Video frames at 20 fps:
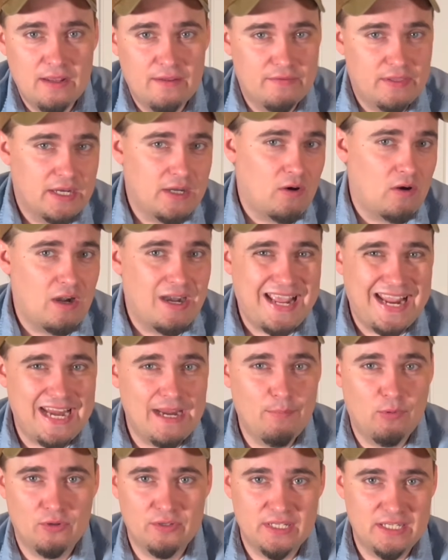they aren't
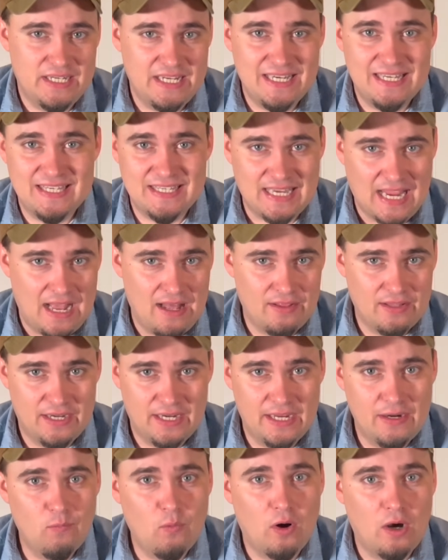able to
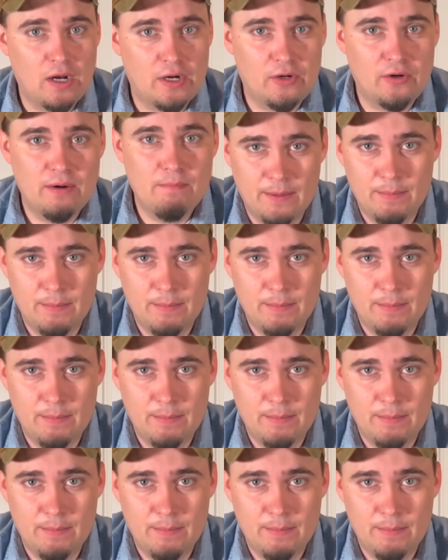desalinate water.